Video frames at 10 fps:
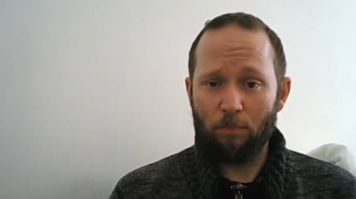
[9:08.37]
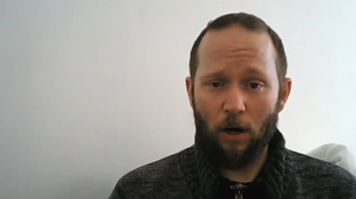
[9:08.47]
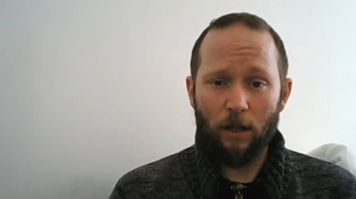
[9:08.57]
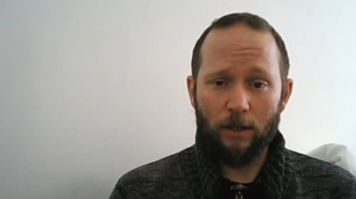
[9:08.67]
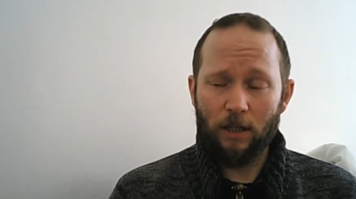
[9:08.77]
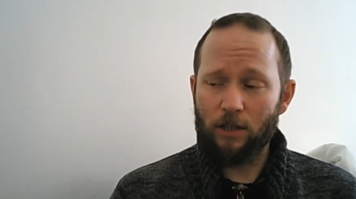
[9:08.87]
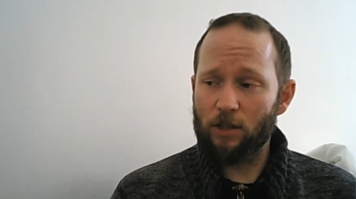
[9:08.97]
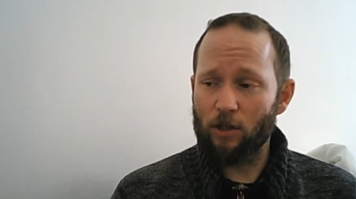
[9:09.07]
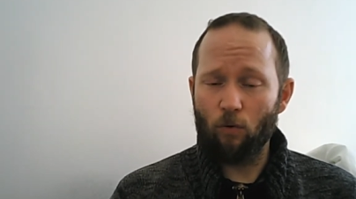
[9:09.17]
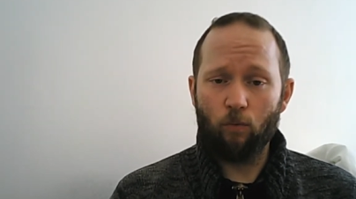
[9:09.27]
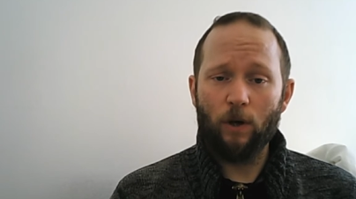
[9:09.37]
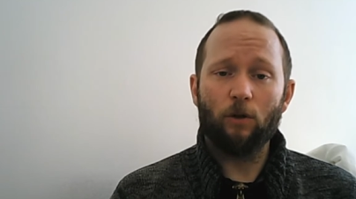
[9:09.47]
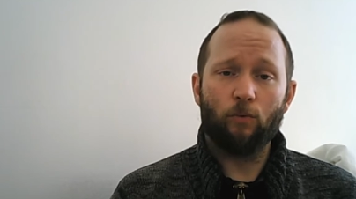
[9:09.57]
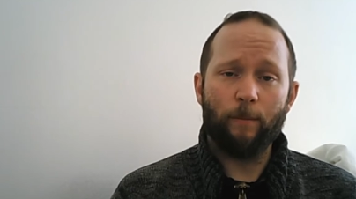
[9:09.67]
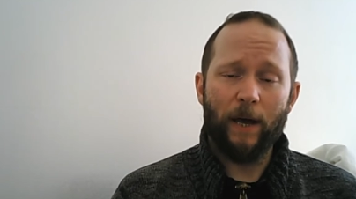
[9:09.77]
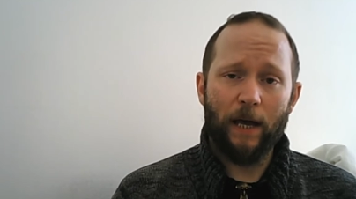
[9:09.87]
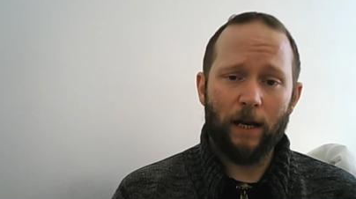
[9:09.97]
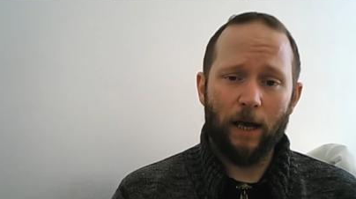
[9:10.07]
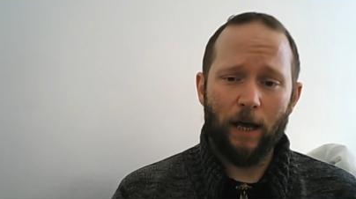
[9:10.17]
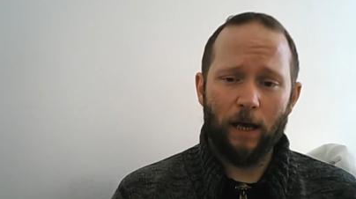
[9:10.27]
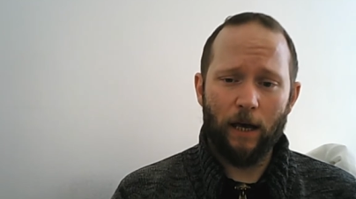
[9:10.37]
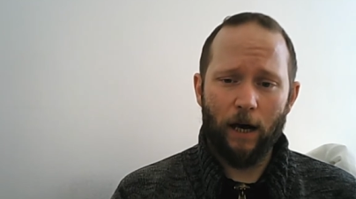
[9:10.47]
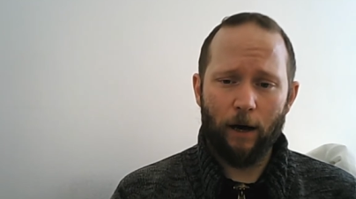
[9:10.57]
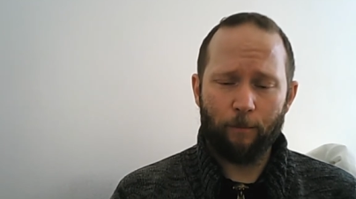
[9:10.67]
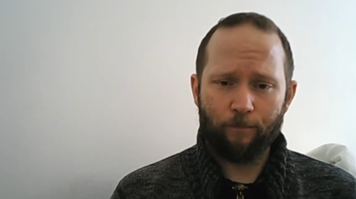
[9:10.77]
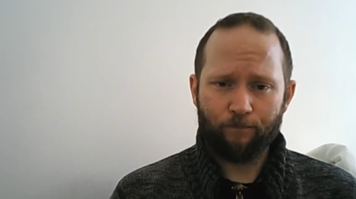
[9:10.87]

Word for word: politics will remain a um,